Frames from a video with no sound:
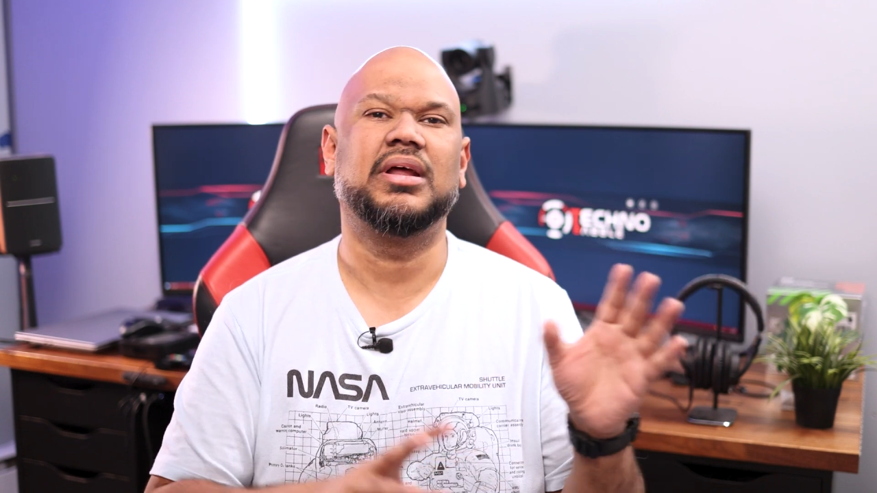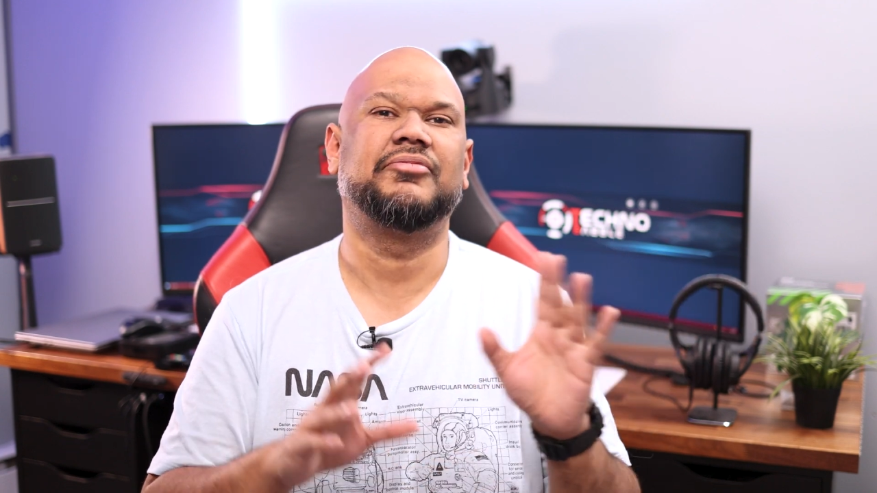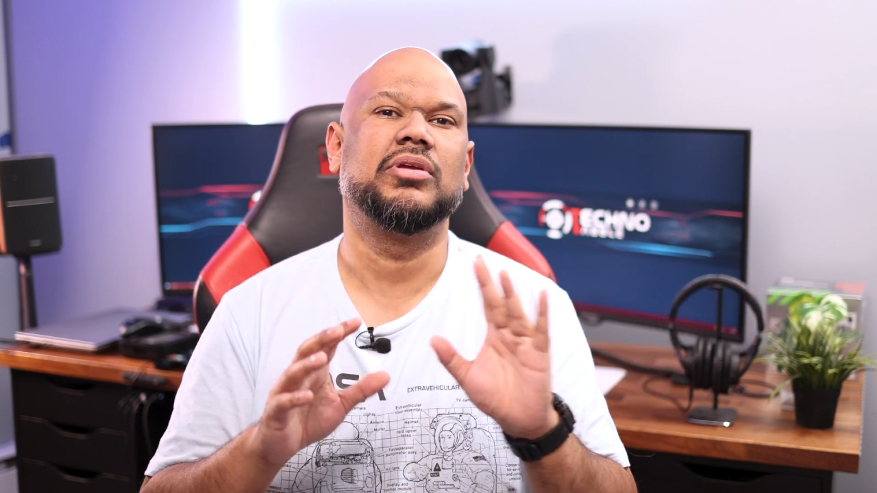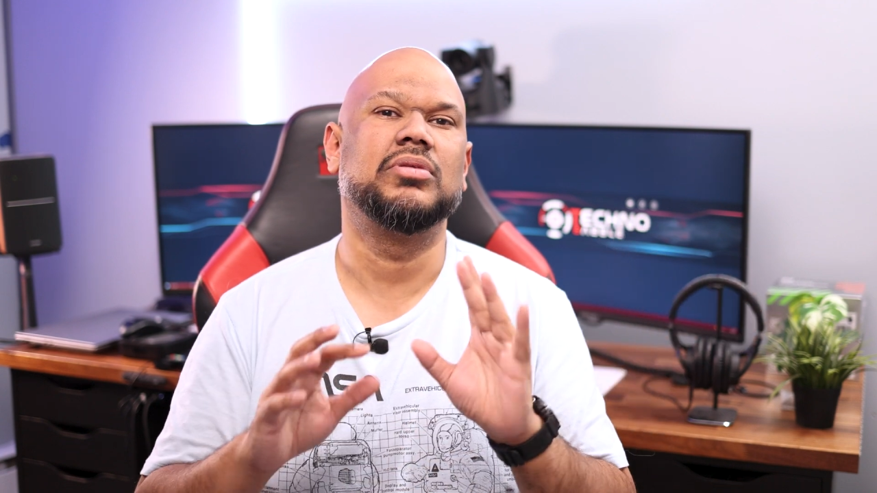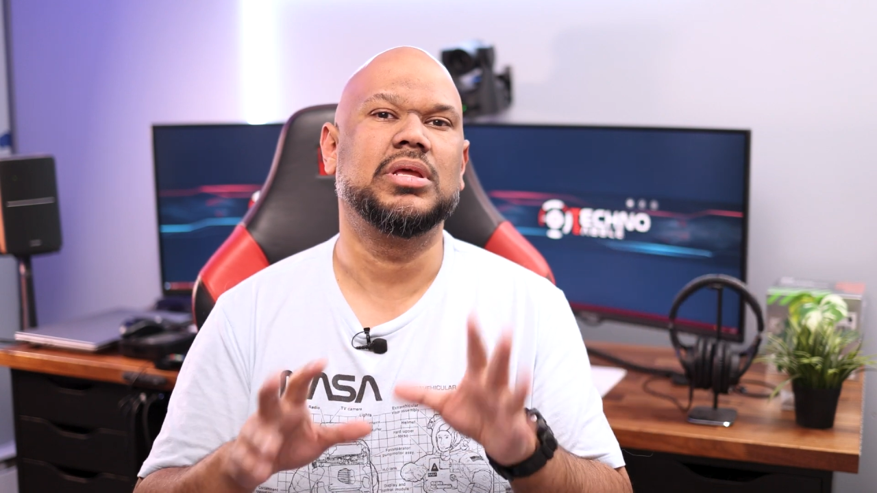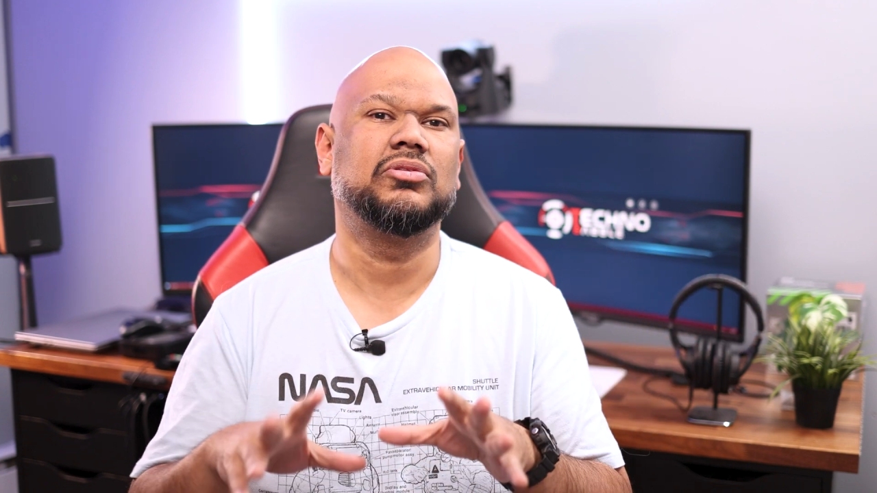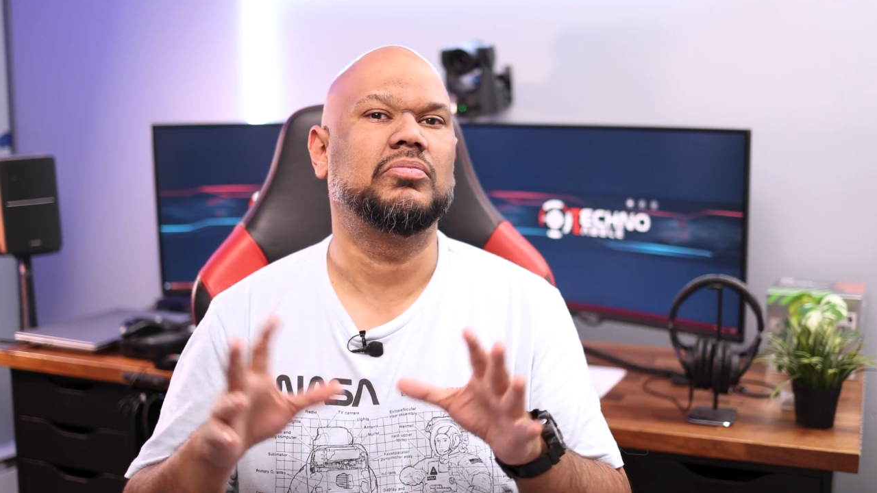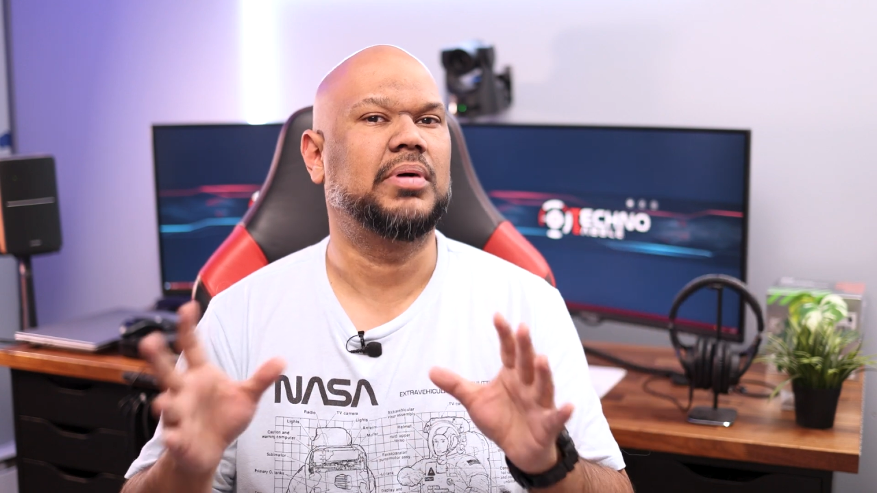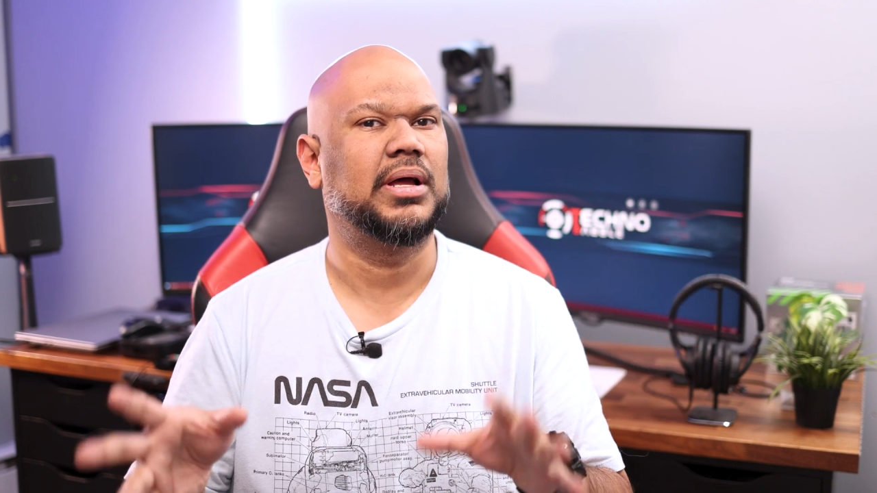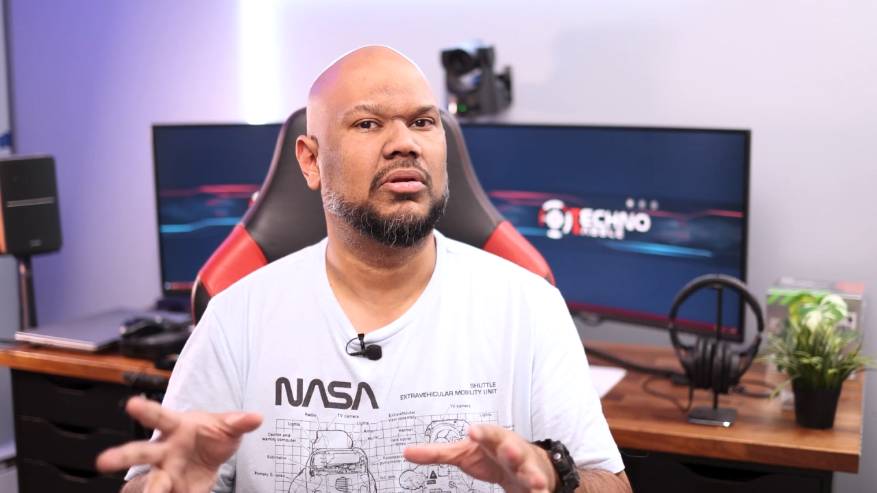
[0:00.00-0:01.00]
enough and you need
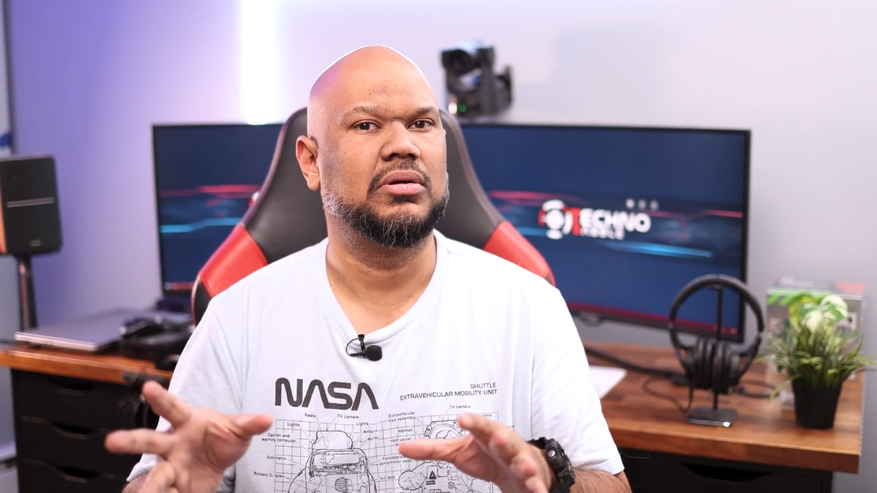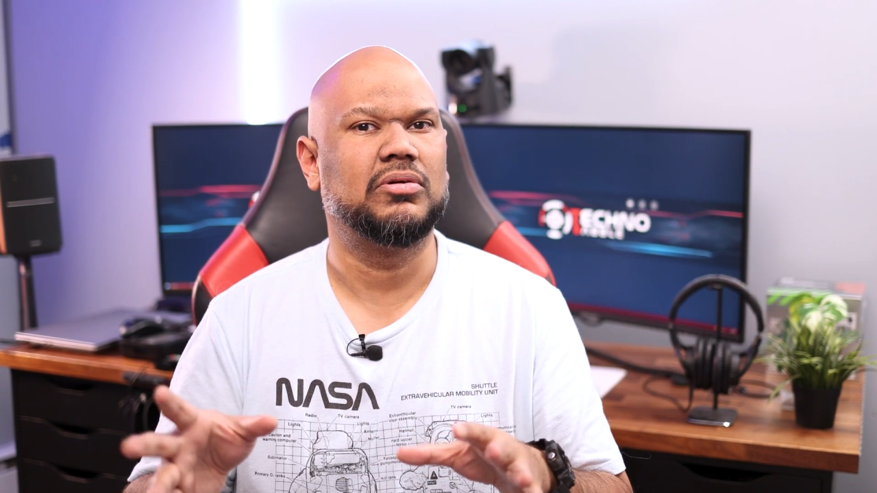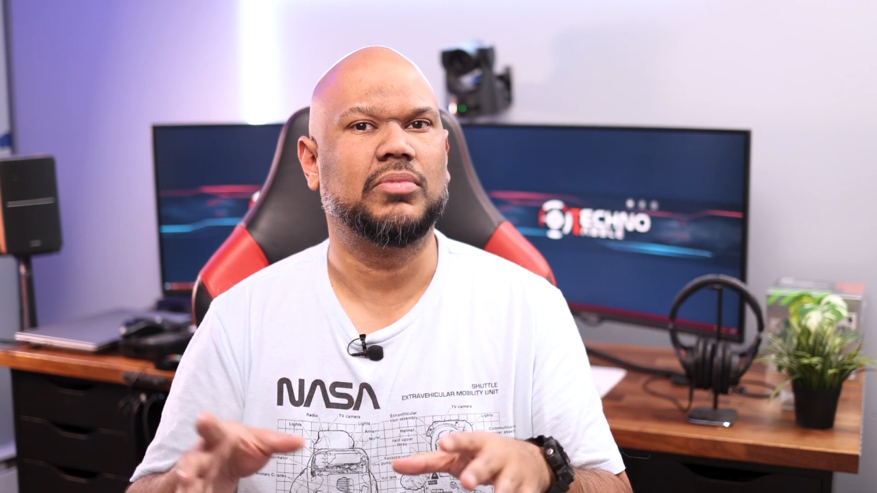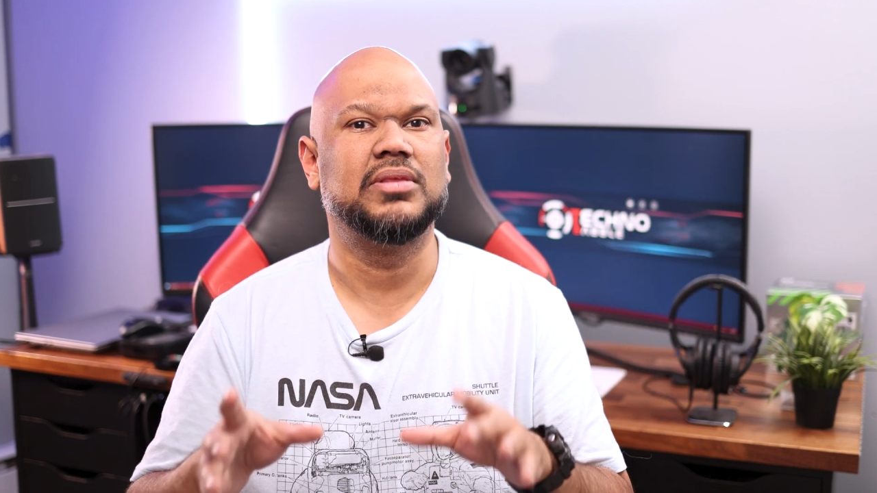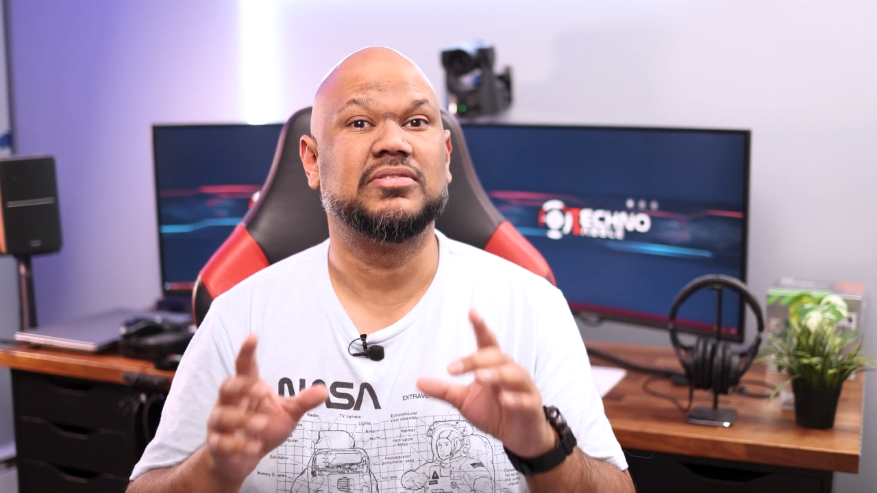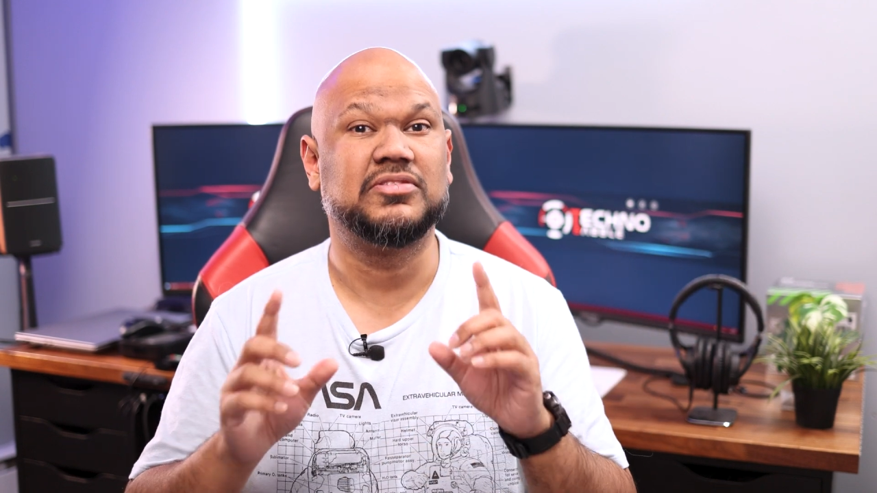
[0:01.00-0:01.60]
to buy longer ones,